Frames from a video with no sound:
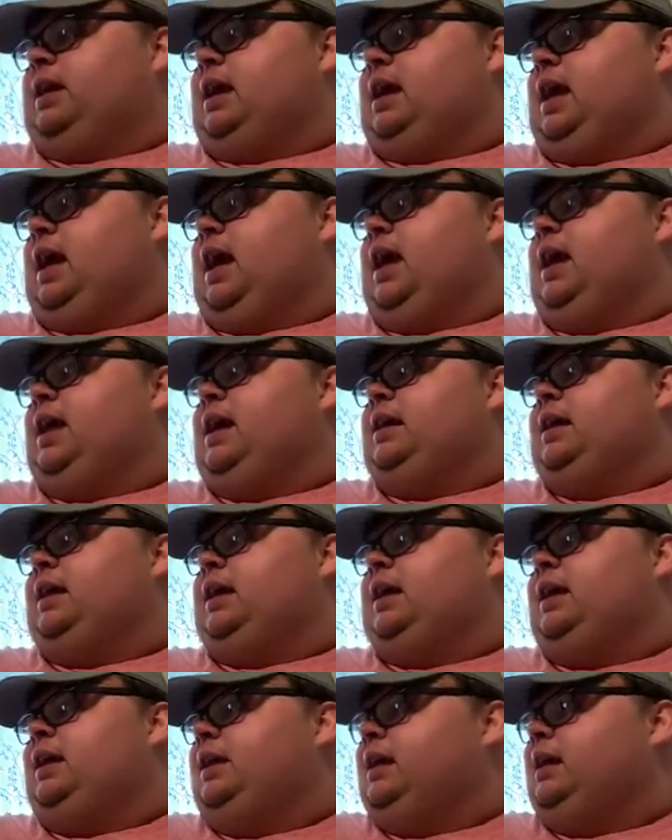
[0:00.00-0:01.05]
A hey and
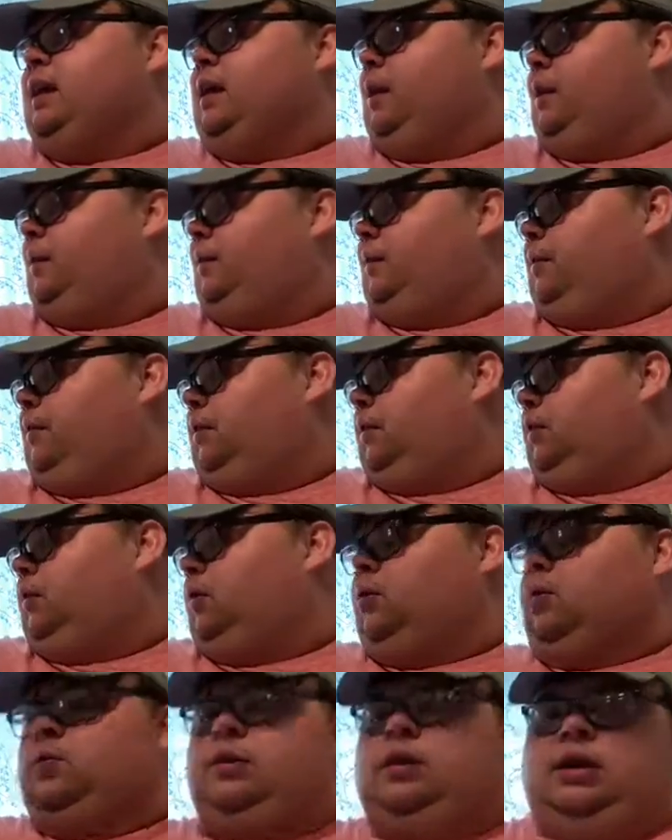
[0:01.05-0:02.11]
a hitty
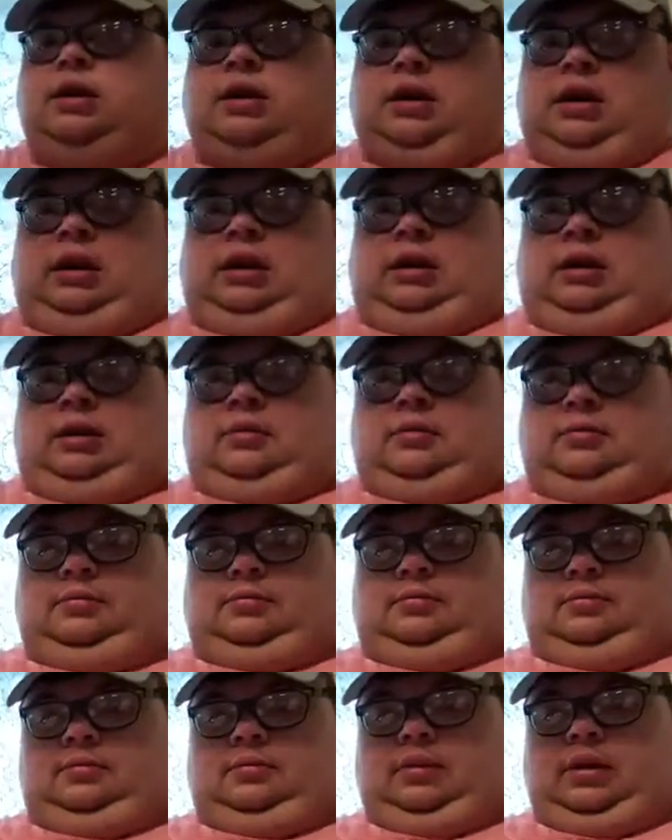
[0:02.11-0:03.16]
ho.
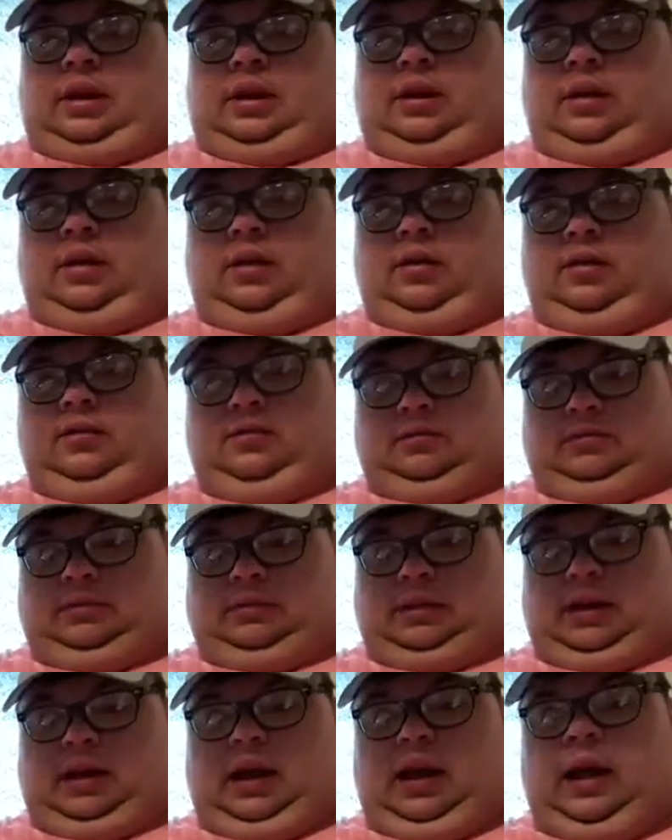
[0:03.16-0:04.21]
Oh,
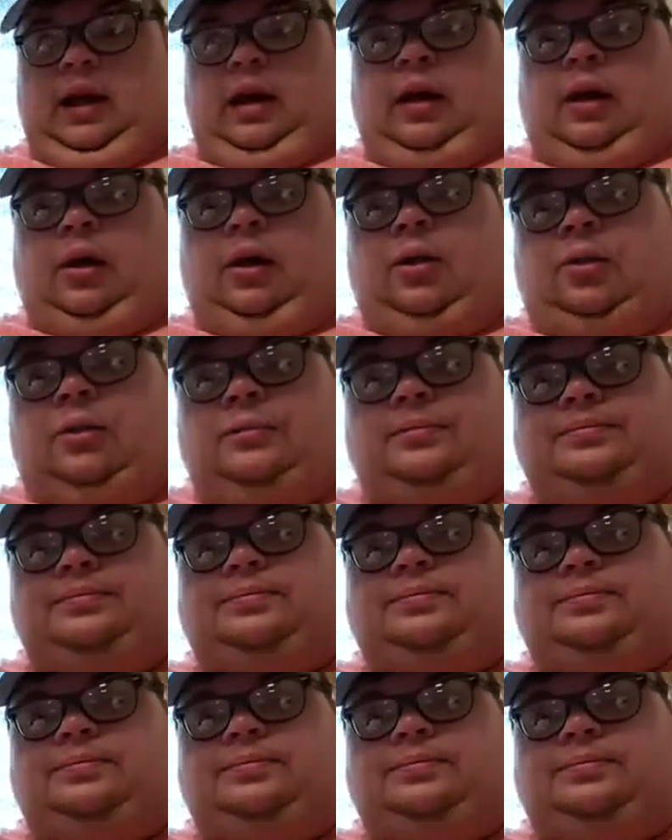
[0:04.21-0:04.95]
no.